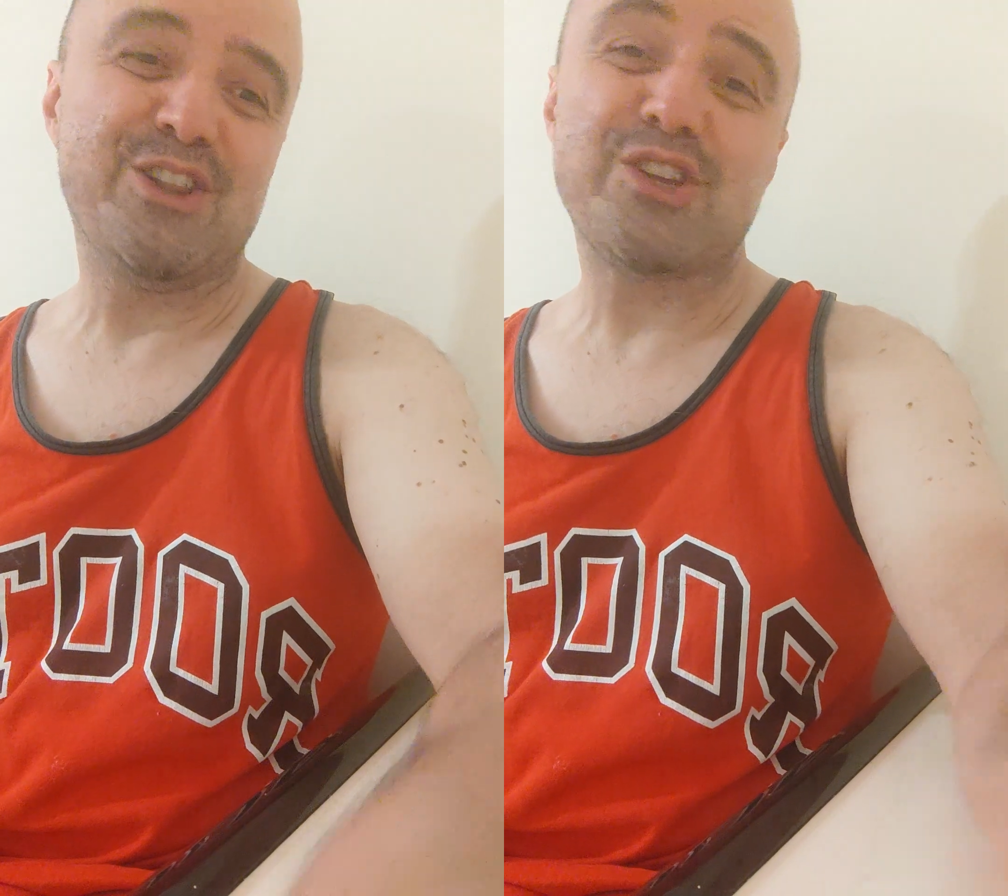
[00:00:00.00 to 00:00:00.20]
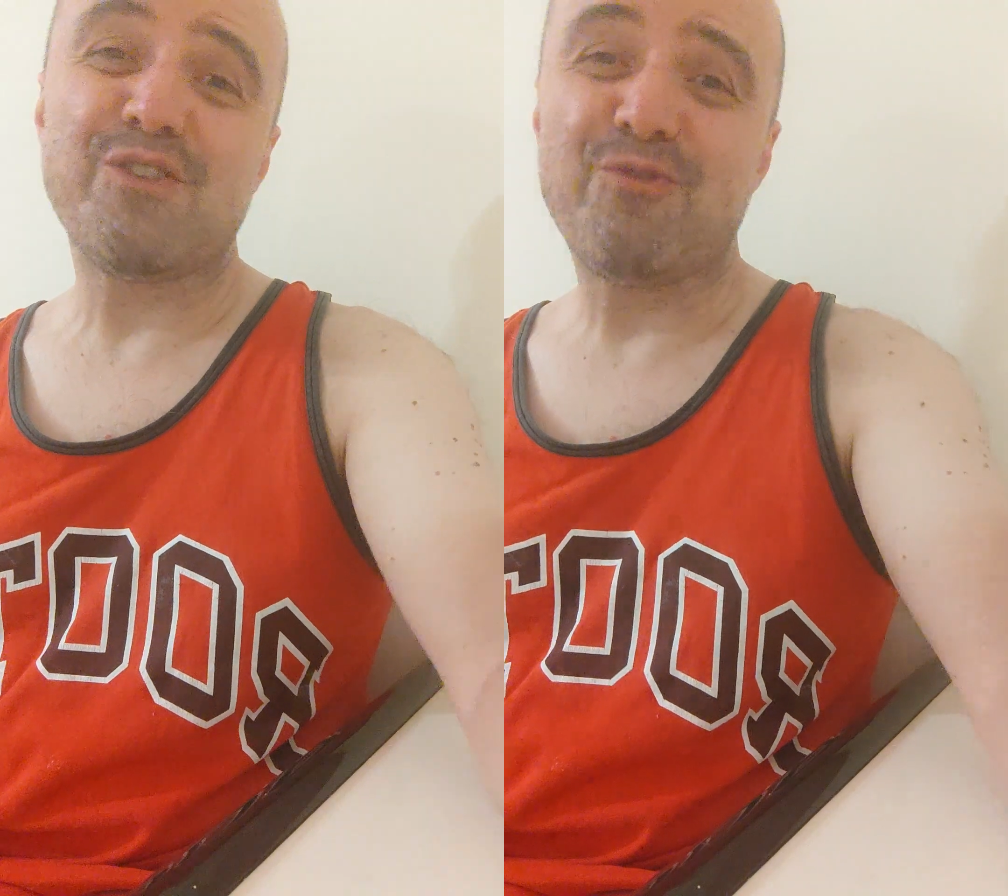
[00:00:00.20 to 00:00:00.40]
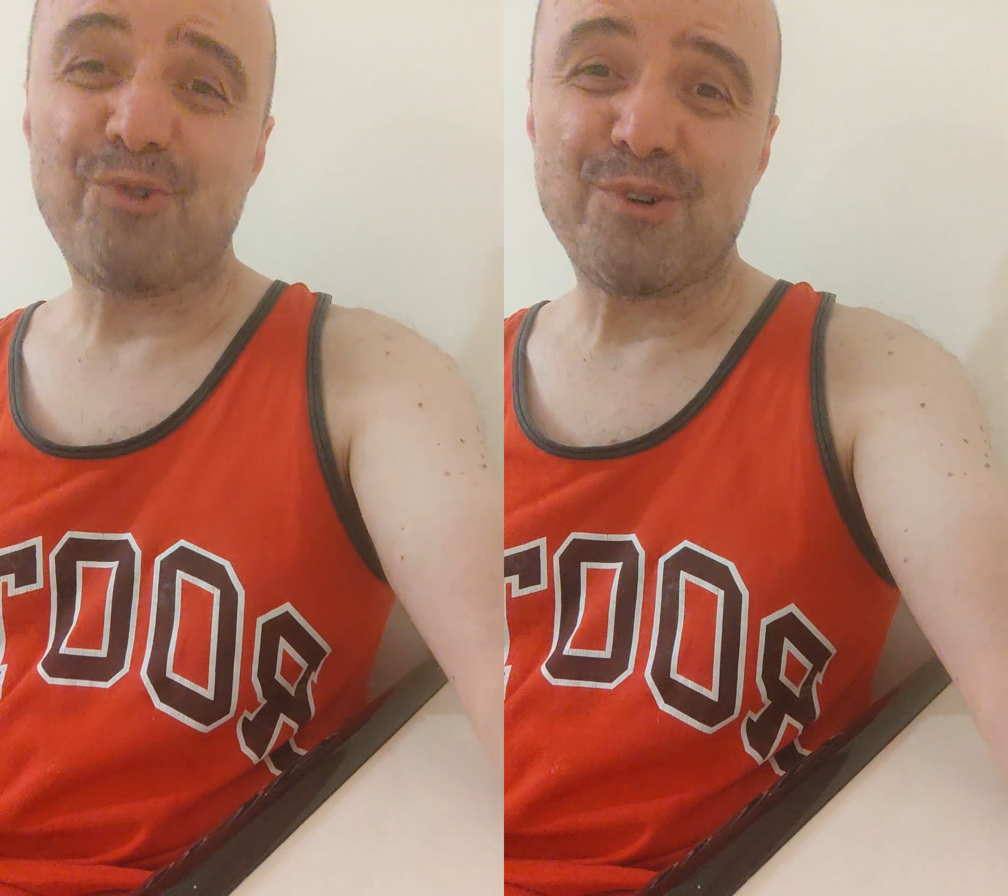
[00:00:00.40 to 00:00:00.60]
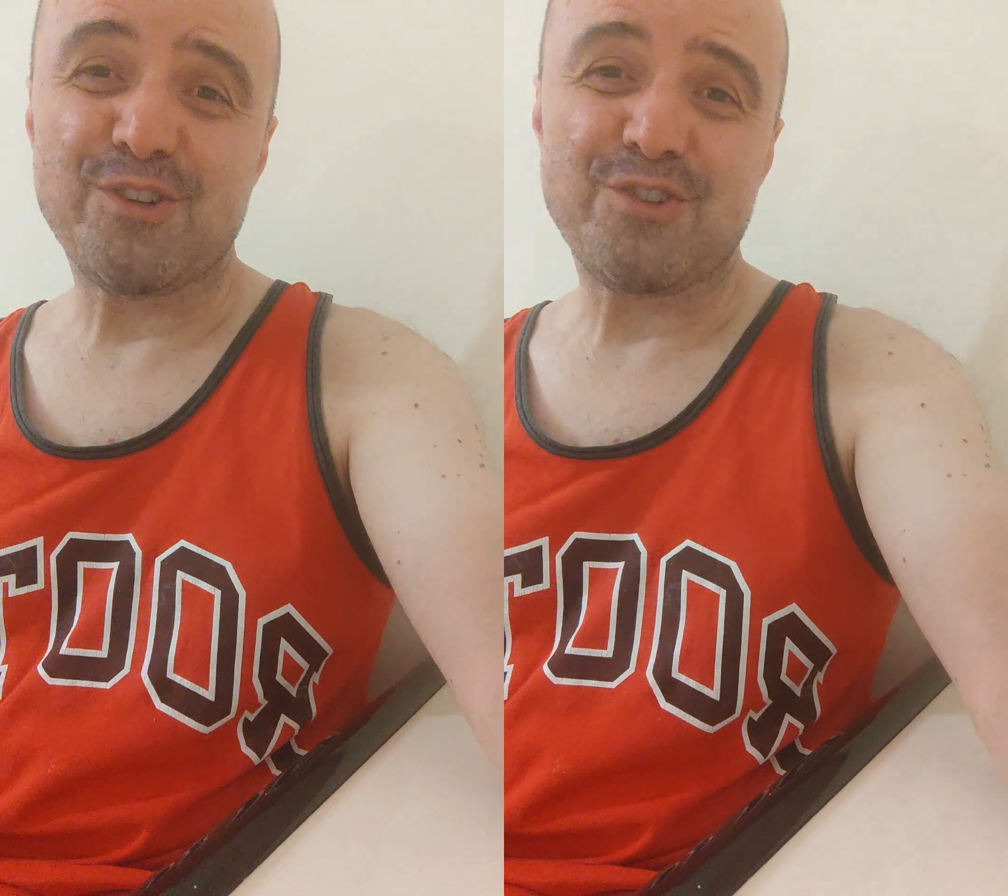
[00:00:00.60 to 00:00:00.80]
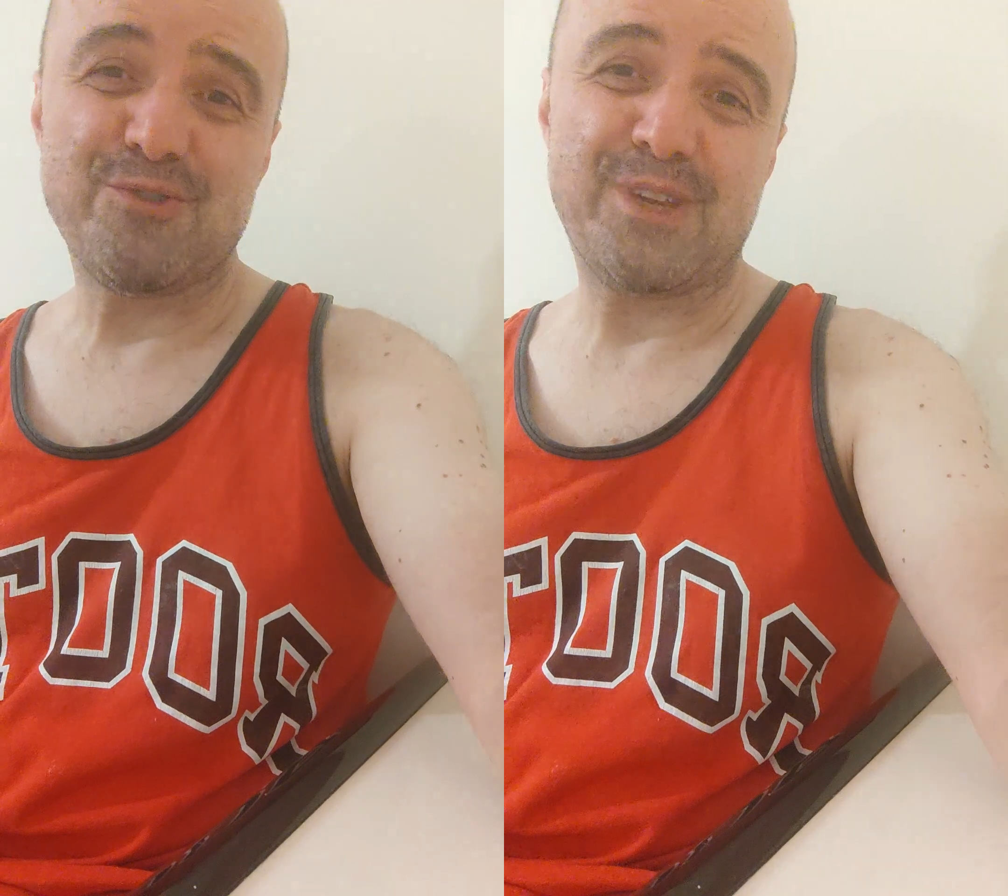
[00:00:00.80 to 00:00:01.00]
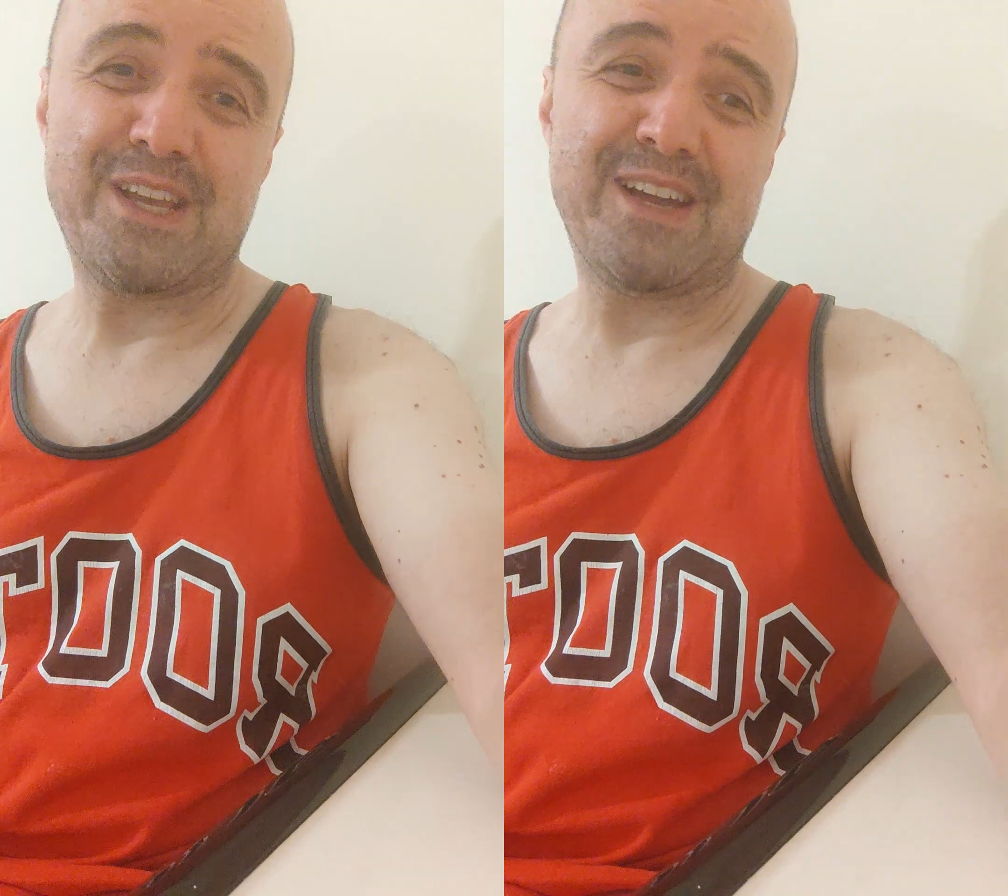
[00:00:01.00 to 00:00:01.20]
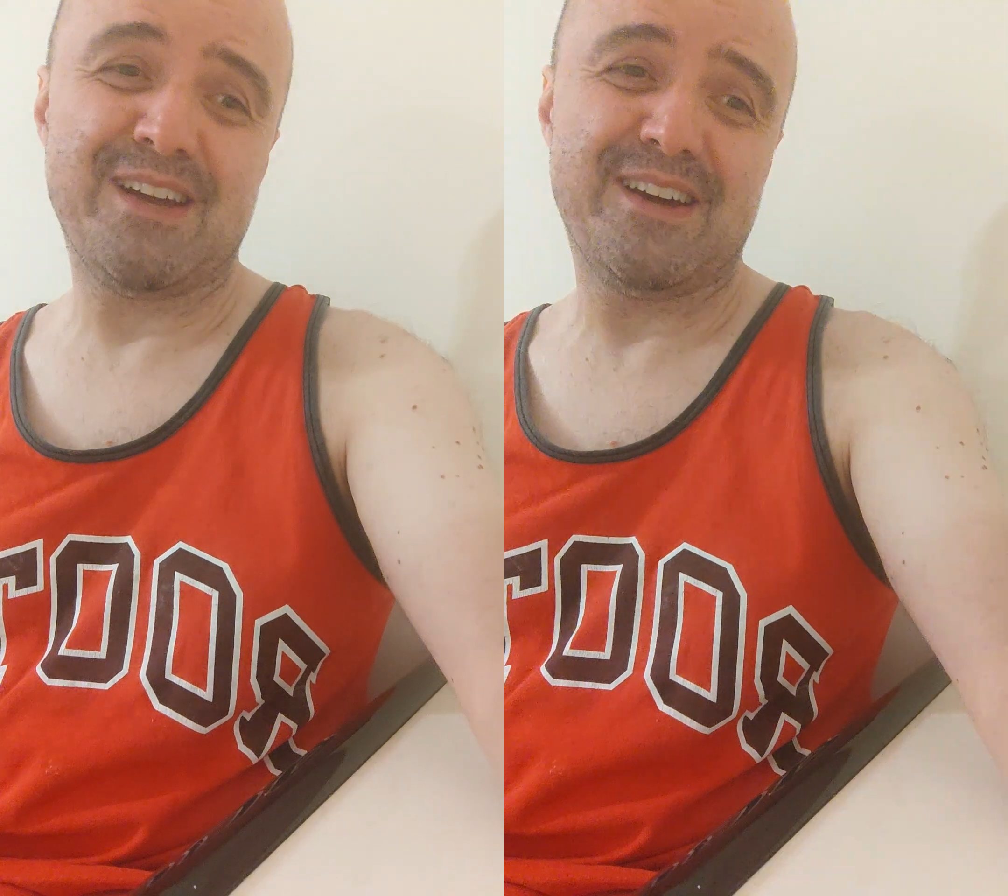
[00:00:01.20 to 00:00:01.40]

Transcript: Looking forward to doing